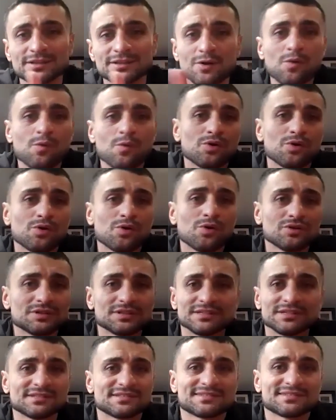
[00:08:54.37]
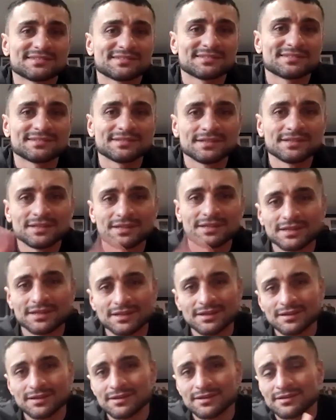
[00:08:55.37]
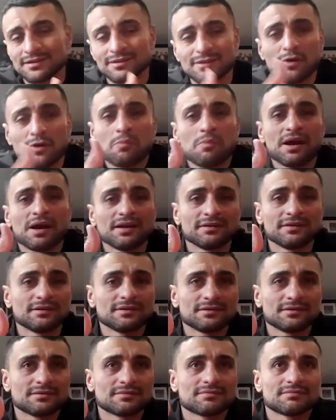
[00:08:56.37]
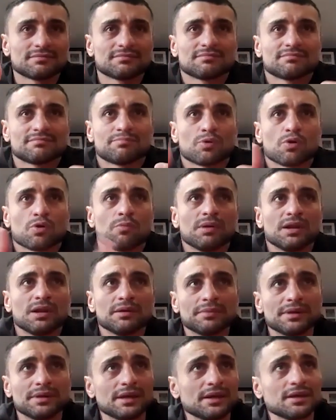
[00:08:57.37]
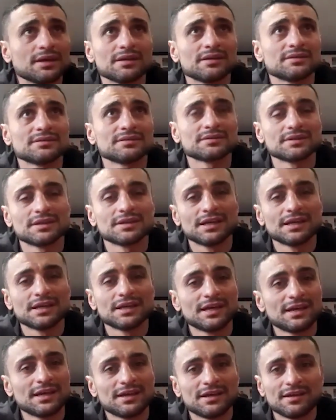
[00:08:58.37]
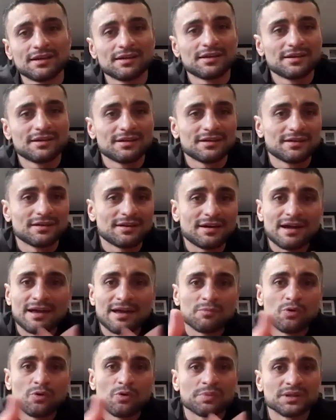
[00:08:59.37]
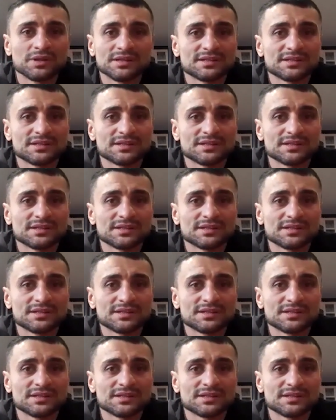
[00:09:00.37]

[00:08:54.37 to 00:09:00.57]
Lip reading: No one is now my problem, yeah. I'm open,